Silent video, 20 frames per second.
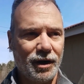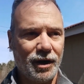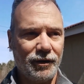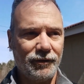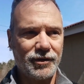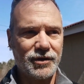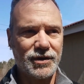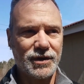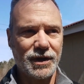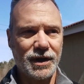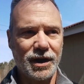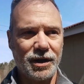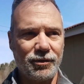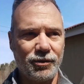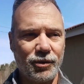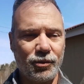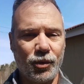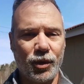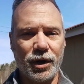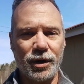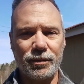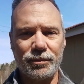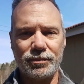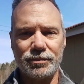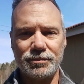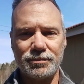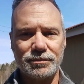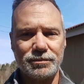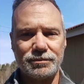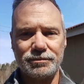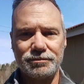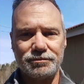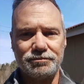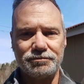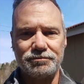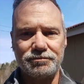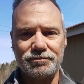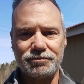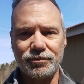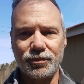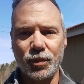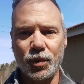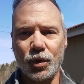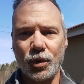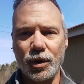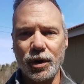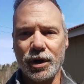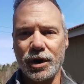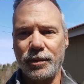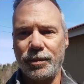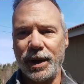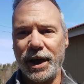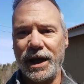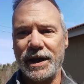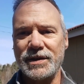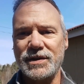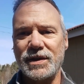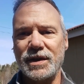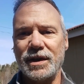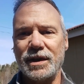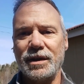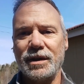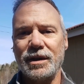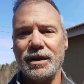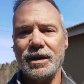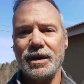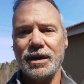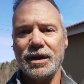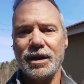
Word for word: obviously I would want more capacity,